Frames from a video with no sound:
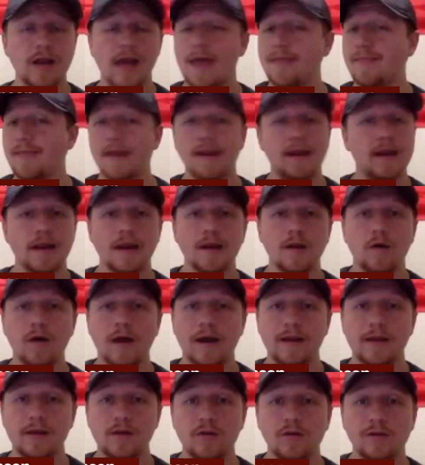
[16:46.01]
and they didn't know
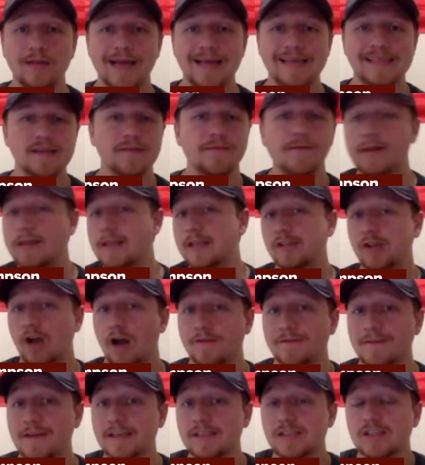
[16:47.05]
how to utilize him in this
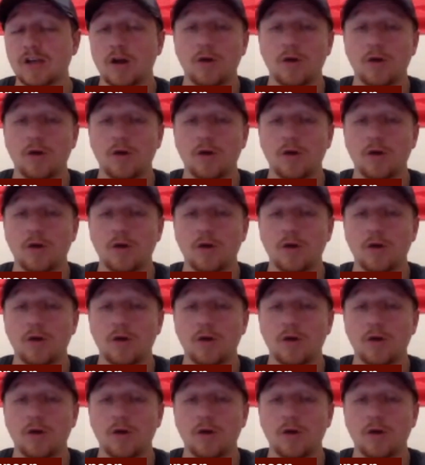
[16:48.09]
offense.